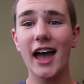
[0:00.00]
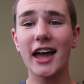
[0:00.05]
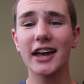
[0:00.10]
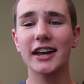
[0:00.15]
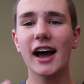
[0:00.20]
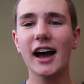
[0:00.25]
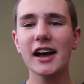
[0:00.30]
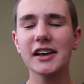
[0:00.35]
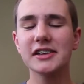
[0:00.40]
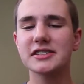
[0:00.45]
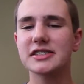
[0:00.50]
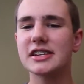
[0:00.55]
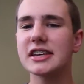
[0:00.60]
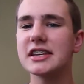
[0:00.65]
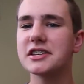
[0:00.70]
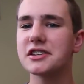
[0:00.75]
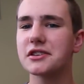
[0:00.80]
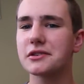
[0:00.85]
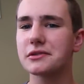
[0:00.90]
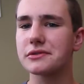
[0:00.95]
Hey guys,
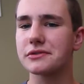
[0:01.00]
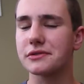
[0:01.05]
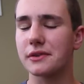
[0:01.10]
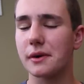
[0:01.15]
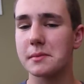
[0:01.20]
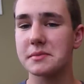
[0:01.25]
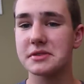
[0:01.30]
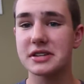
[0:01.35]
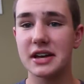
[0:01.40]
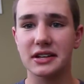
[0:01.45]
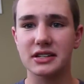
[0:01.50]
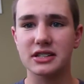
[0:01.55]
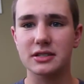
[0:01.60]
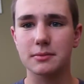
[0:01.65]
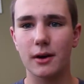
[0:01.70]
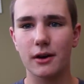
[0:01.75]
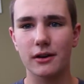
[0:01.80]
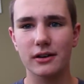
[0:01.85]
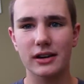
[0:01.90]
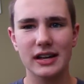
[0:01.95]
Keaton here from TechSmart,